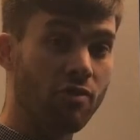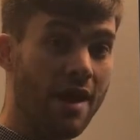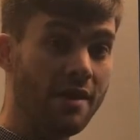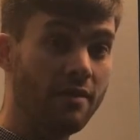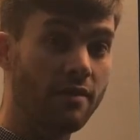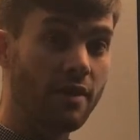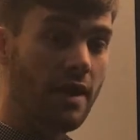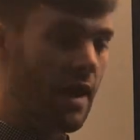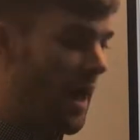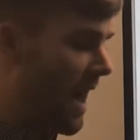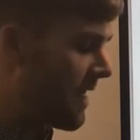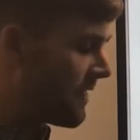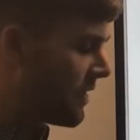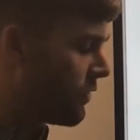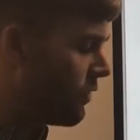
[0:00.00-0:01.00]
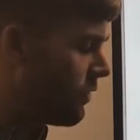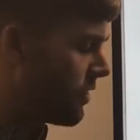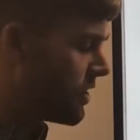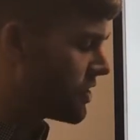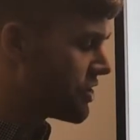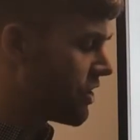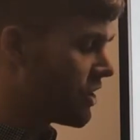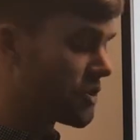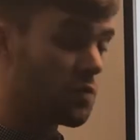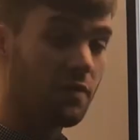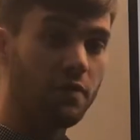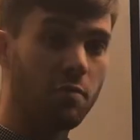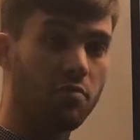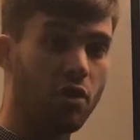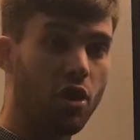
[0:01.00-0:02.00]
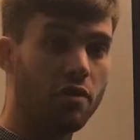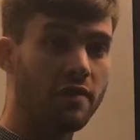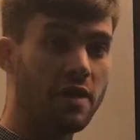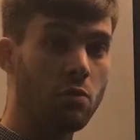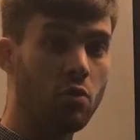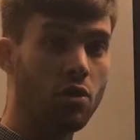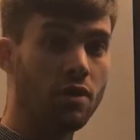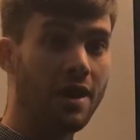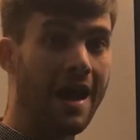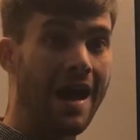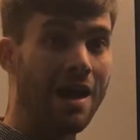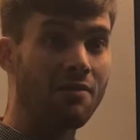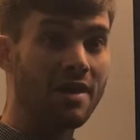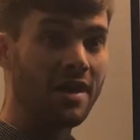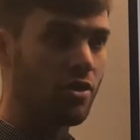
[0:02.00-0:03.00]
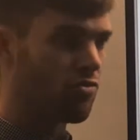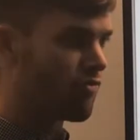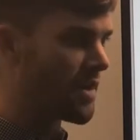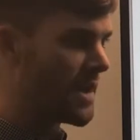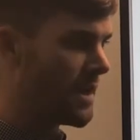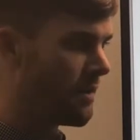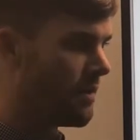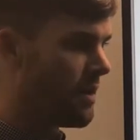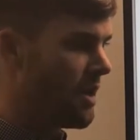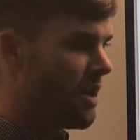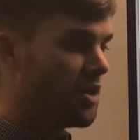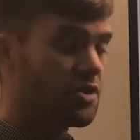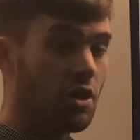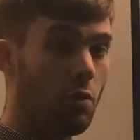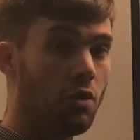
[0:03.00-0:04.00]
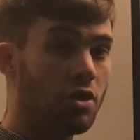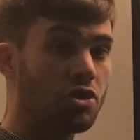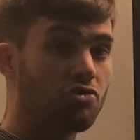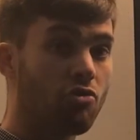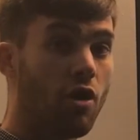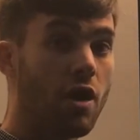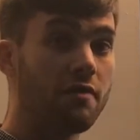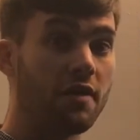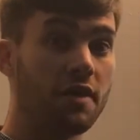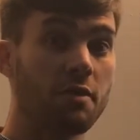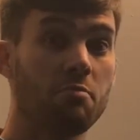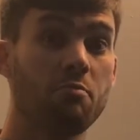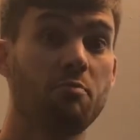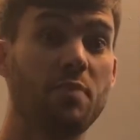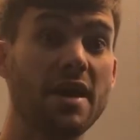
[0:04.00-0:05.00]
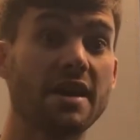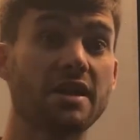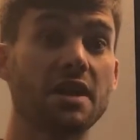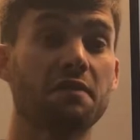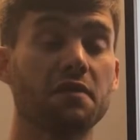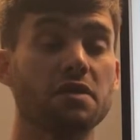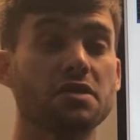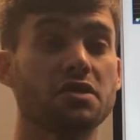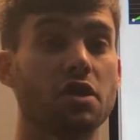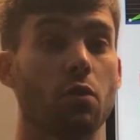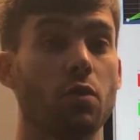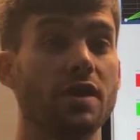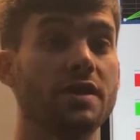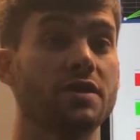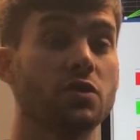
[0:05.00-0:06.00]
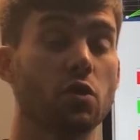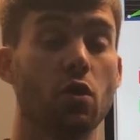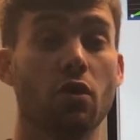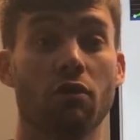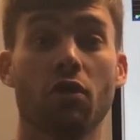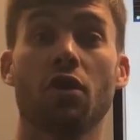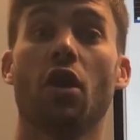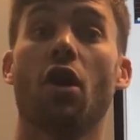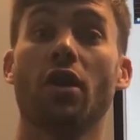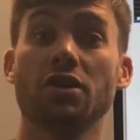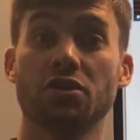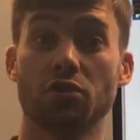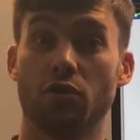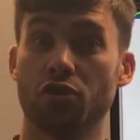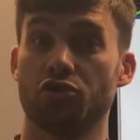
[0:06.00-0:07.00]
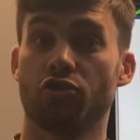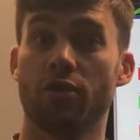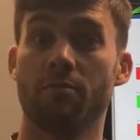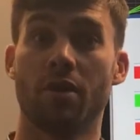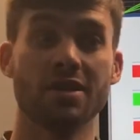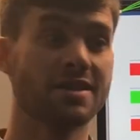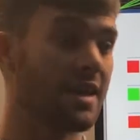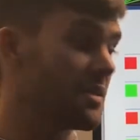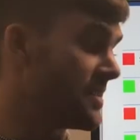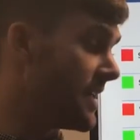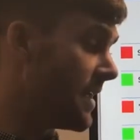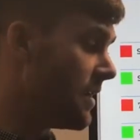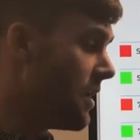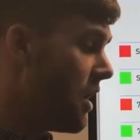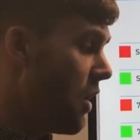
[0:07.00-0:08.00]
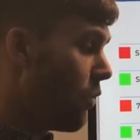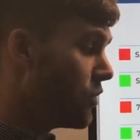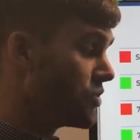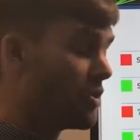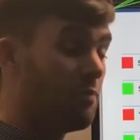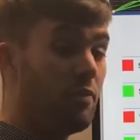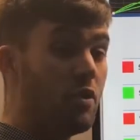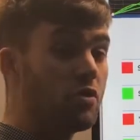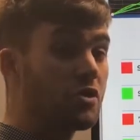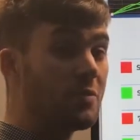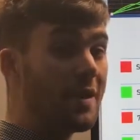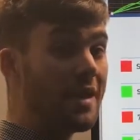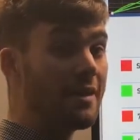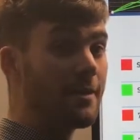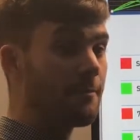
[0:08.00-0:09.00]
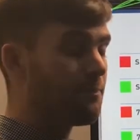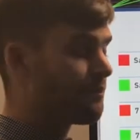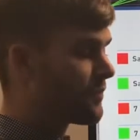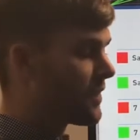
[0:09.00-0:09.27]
red, and then all of the shots with the Pro V1 are in green. So on a driver, the big difference that we saw, or that I saw during my testing, was the ball speed.